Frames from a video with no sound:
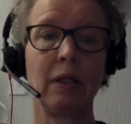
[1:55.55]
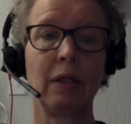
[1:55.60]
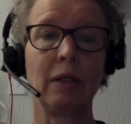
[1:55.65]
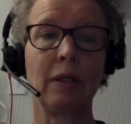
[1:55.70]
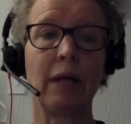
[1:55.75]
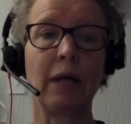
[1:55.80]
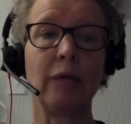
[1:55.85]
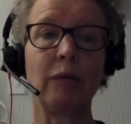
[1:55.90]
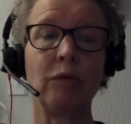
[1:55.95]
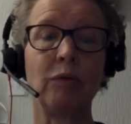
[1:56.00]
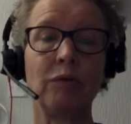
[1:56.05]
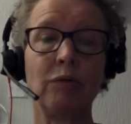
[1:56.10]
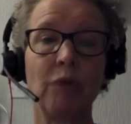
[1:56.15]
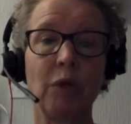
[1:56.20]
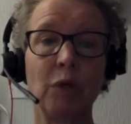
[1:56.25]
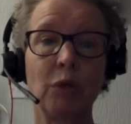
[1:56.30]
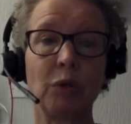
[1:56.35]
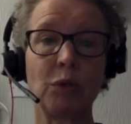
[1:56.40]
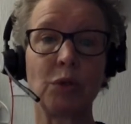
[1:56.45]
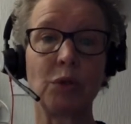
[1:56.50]
That
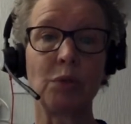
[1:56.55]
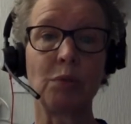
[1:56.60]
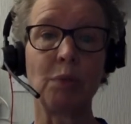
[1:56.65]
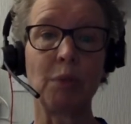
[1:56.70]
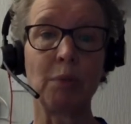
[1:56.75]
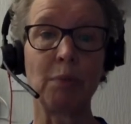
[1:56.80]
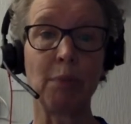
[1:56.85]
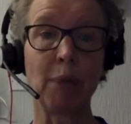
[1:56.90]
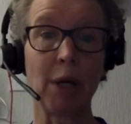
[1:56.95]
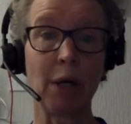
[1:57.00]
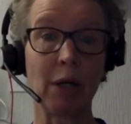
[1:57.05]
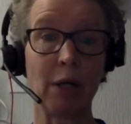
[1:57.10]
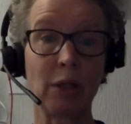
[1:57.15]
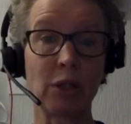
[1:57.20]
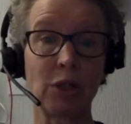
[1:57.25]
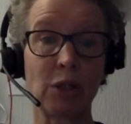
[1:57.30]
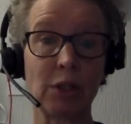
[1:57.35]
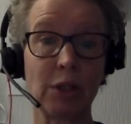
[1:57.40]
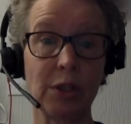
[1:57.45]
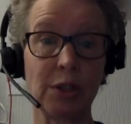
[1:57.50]
revolt had been
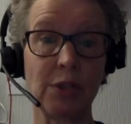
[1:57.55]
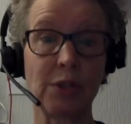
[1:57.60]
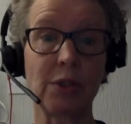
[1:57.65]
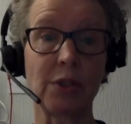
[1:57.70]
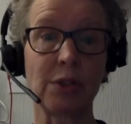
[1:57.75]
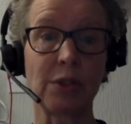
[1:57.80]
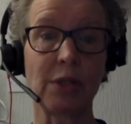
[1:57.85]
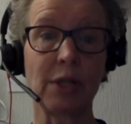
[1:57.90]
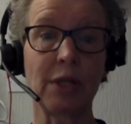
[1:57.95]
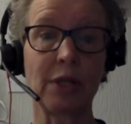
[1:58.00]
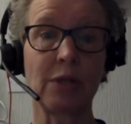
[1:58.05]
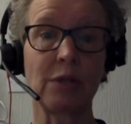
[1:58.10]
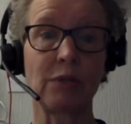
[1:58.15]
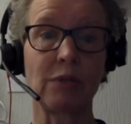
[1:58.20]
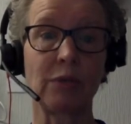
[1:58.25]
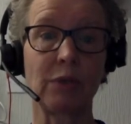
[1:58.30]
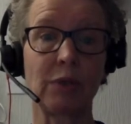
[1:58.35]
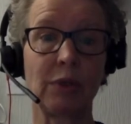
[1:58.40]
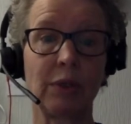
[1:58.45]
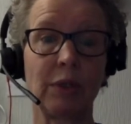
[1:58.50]
partially
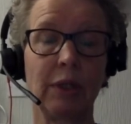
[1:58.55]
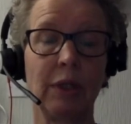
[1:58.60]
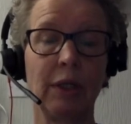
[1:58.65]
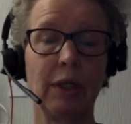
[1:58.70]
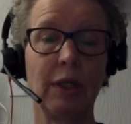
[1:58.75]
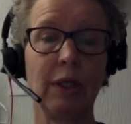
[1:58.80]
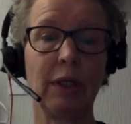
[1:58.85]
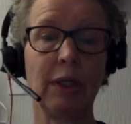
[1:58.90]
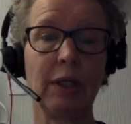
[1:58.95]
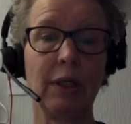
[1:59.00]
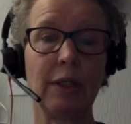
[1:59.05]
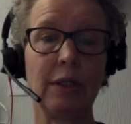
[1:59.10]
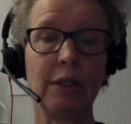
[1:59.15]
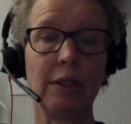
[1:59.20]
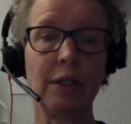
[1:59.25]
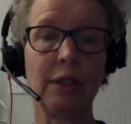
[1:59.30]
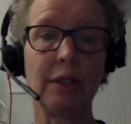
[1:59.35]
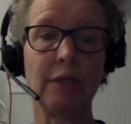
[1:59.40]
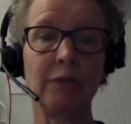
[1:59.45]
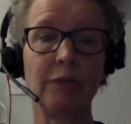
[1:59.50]
successful in
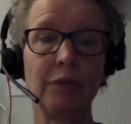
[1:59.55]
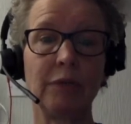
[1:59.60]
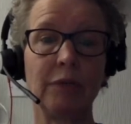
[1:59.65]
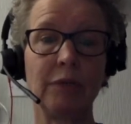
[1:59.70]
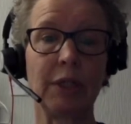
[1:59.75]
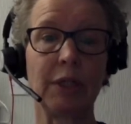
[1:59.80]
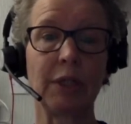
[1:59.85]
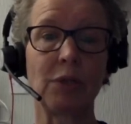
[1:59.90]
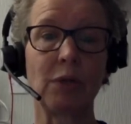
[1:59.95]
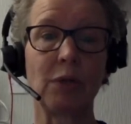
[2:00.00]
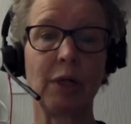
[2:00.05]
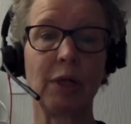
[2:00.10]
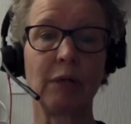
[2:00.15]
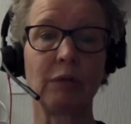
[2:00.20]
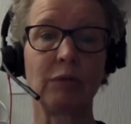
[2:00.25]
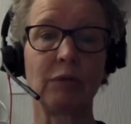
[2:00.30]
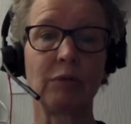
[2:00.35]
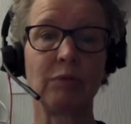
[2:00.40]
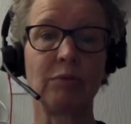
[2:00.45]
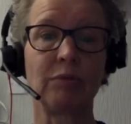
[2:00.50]
delivering Israel
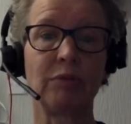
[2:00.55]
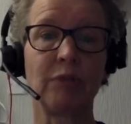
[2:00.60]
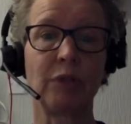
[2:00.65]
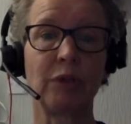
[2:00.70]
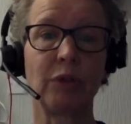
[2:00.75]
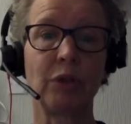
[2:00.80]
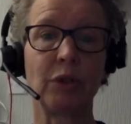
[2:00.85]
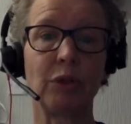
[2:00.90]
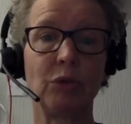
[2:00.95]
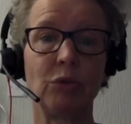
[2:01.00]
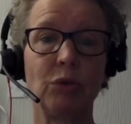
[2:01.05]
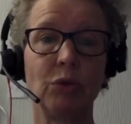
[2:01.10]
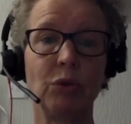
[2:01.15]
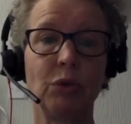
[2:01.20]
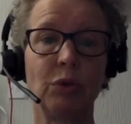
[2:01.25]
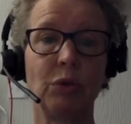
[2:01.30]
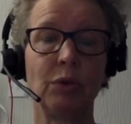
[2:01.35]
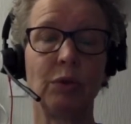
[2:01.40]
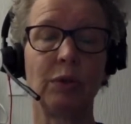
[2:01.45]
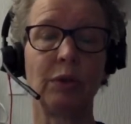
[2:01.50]
from foreign
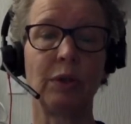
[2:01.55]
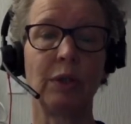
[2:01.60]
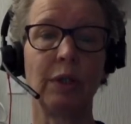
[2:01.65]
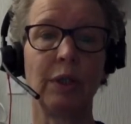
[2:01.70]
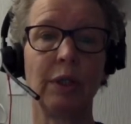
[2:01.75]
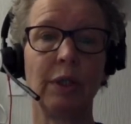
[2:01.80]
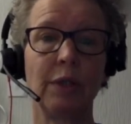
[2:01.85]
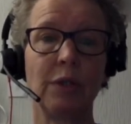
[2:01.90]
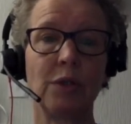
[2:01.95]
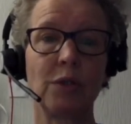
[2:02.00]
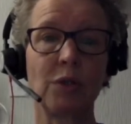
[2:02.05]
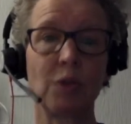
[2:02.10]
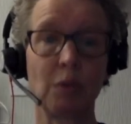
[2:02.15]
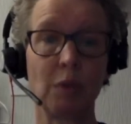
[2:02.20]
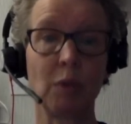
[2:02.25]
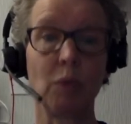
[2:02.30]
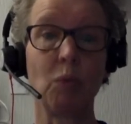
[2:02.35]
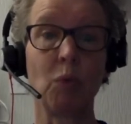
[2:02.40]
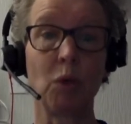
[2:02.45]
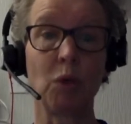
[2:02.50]
rule so
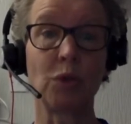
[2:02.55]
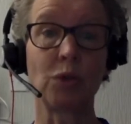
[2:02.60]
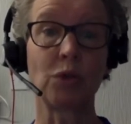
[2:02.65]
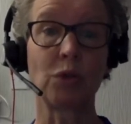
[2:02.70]
it was